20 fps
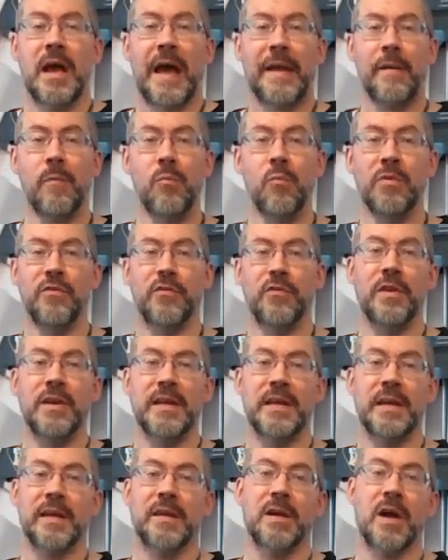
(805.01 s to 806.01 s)
I don't want you
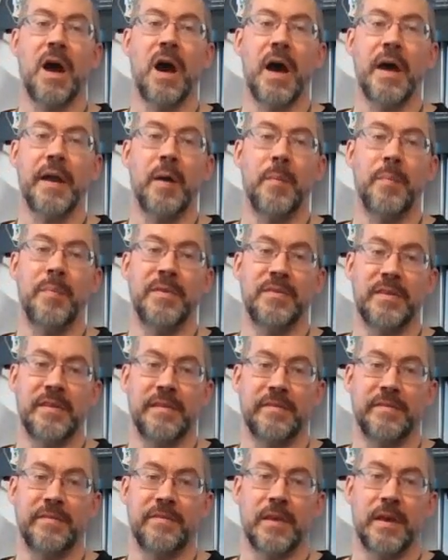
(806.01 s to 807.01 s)
to get caught up in
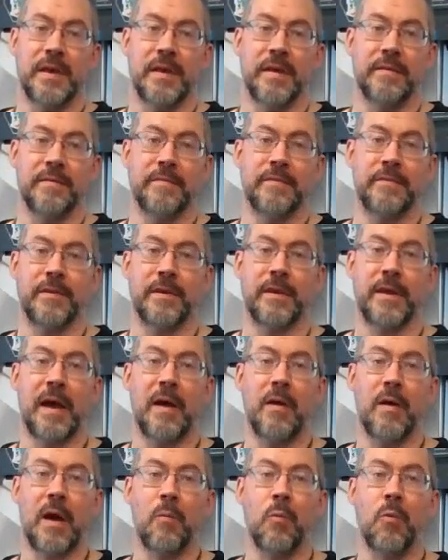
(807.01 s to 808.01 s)
these things.
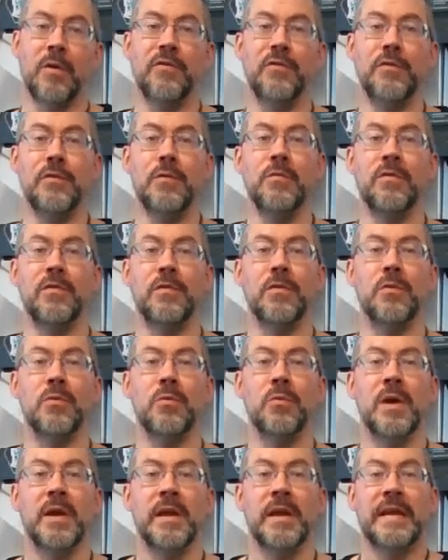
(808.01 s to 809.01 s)
I want you
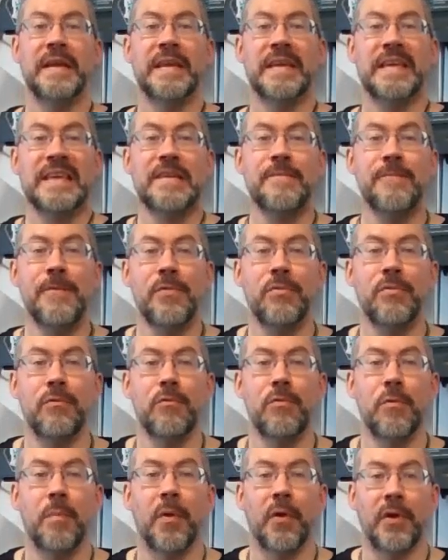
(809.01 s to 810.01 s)
to, even
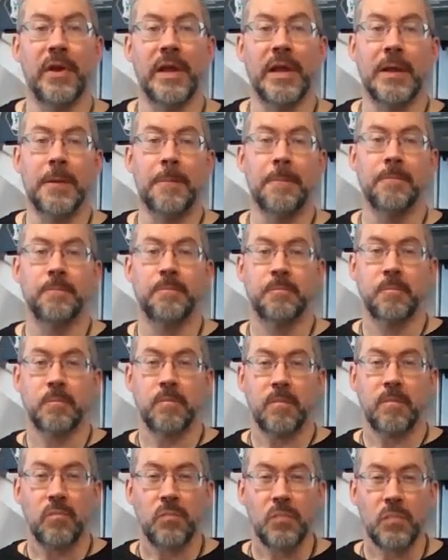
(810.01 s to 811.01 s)
through the burning,
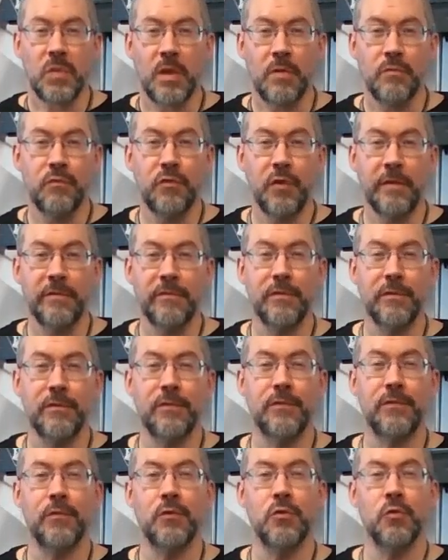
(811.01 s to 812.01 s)
just
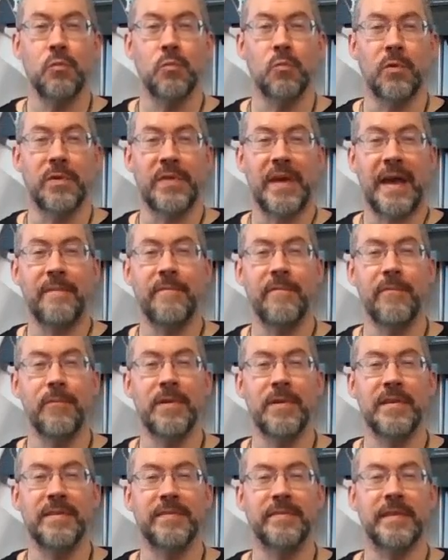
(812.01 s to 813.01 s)
assume with
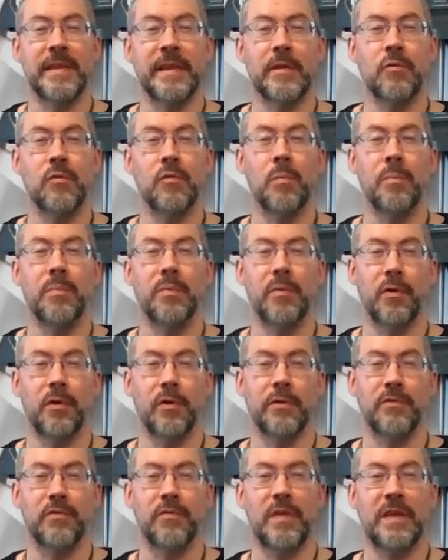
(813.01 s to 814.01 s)
every single
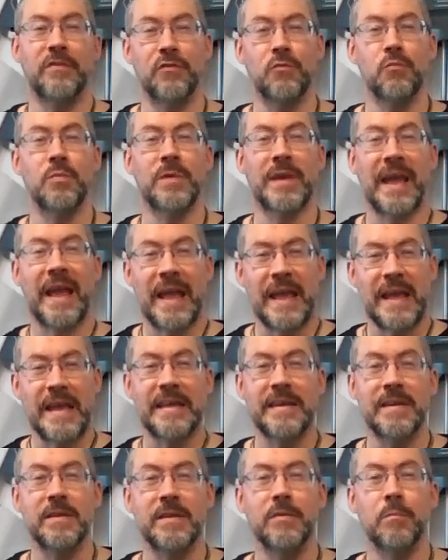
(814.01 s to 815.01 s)
push that you
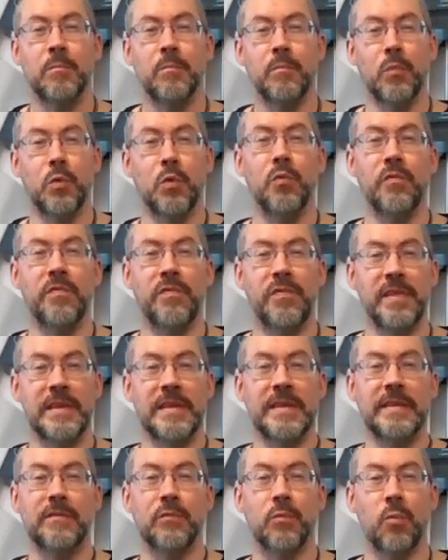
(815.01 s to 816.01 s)
can move
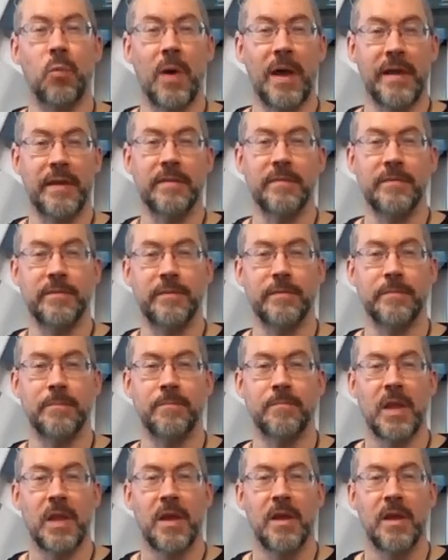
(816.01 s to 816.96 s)
these weights.